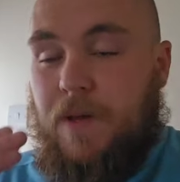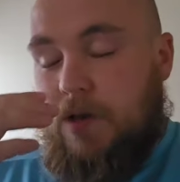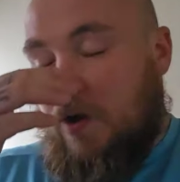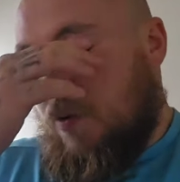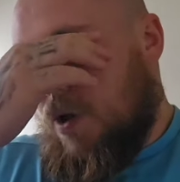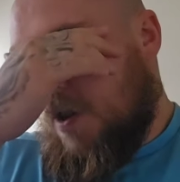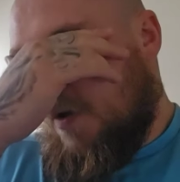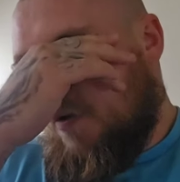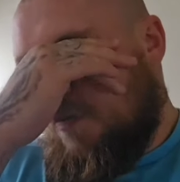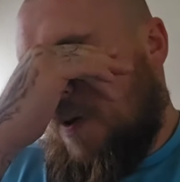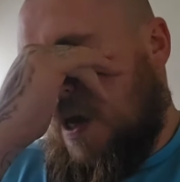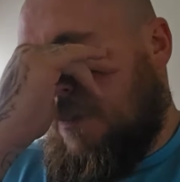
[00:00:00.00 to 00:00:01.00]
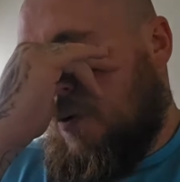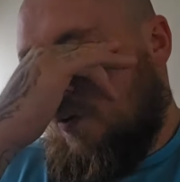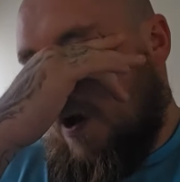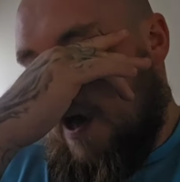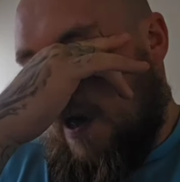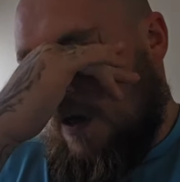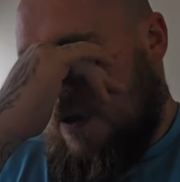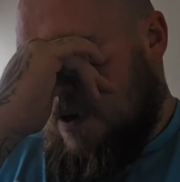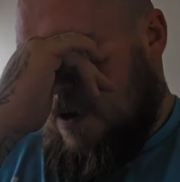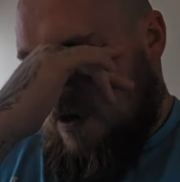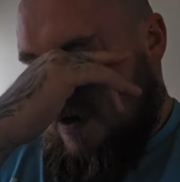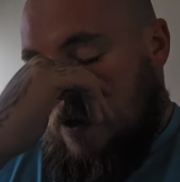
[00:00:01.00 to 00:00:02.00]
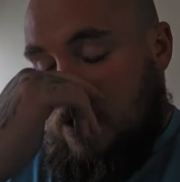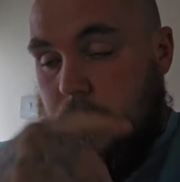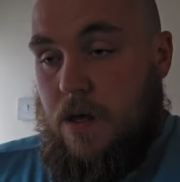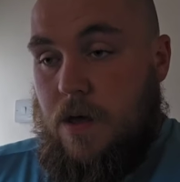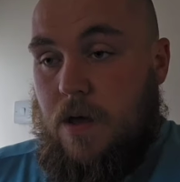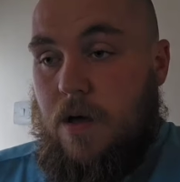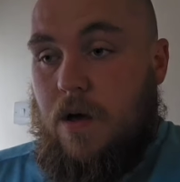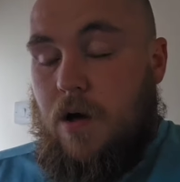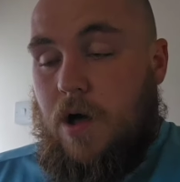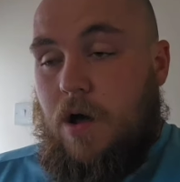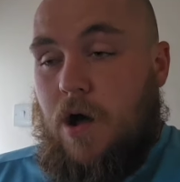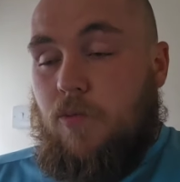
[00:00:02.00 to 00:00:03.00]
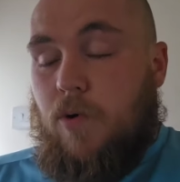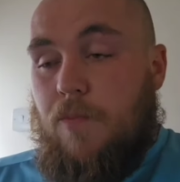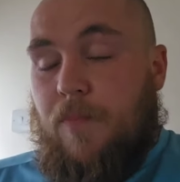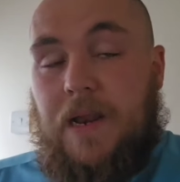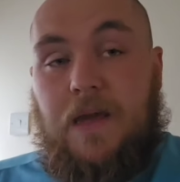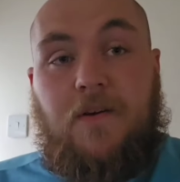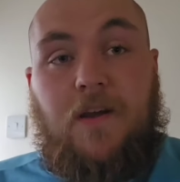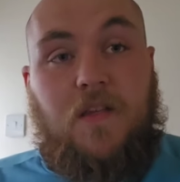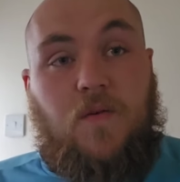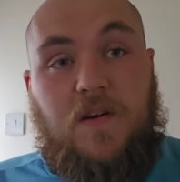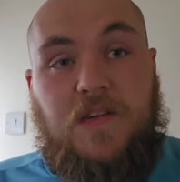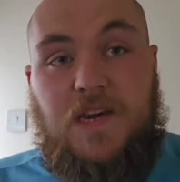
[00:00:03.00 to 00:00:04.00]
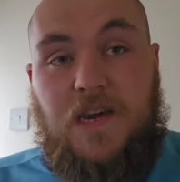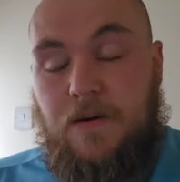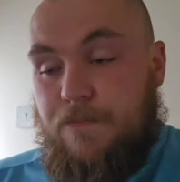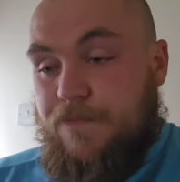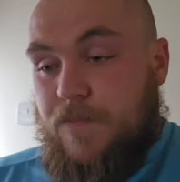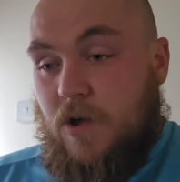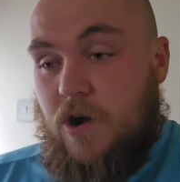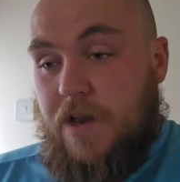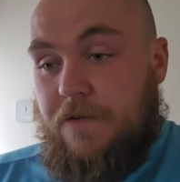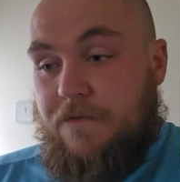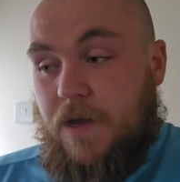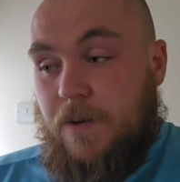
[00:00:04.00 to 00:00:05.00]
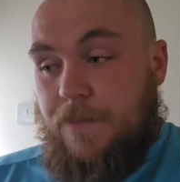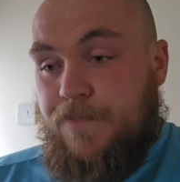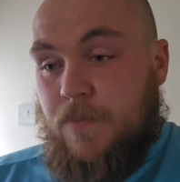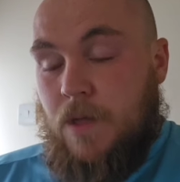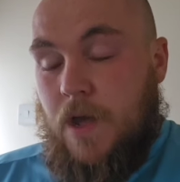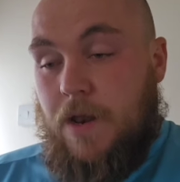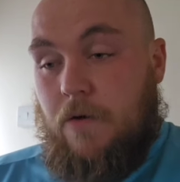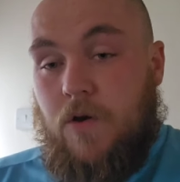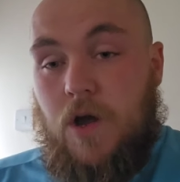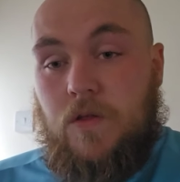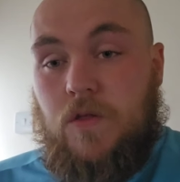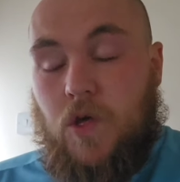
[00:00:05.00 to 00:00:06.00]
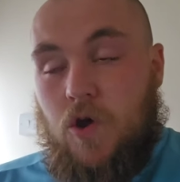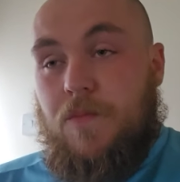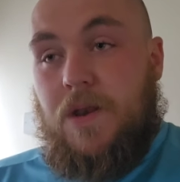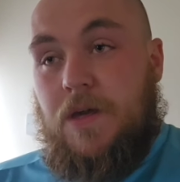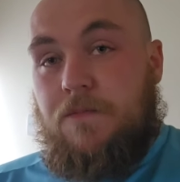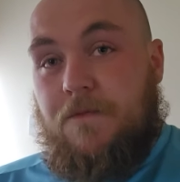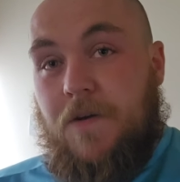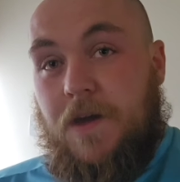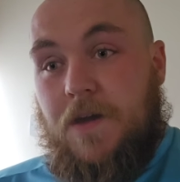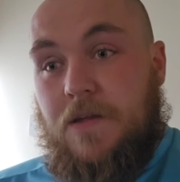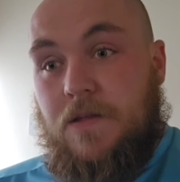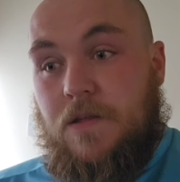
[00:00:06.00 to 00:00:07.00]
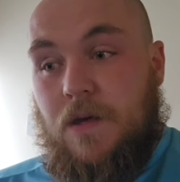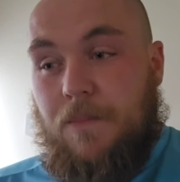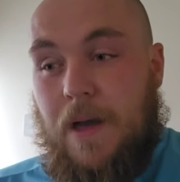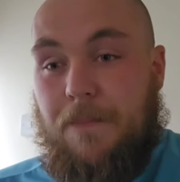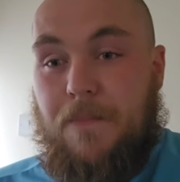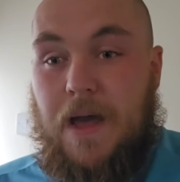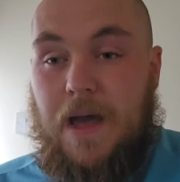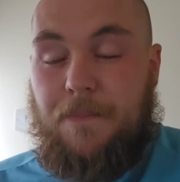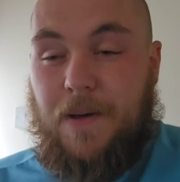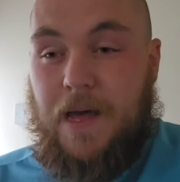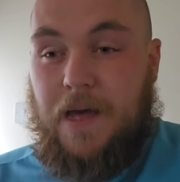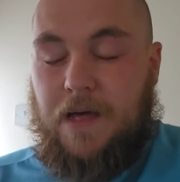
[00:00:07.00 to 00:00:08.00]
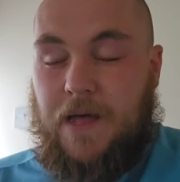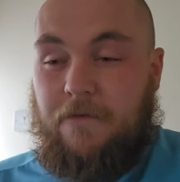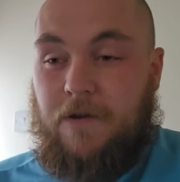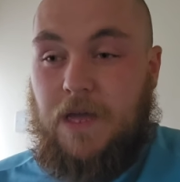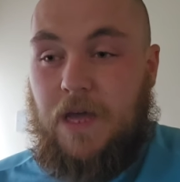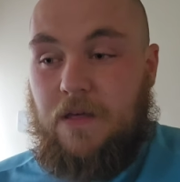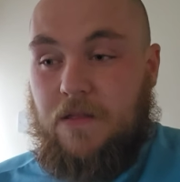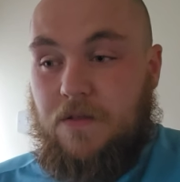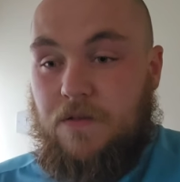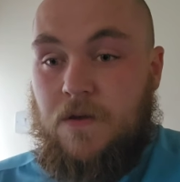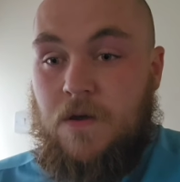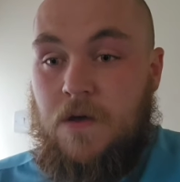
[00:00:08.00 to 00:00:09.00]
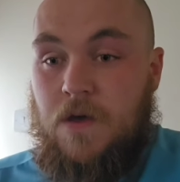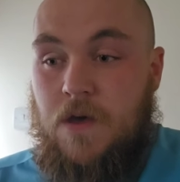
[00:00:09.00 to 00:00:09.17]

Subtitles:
been like one of those people where I won't believe it till I see it kind of thing. And I've heard so many things about Matt, about how he is and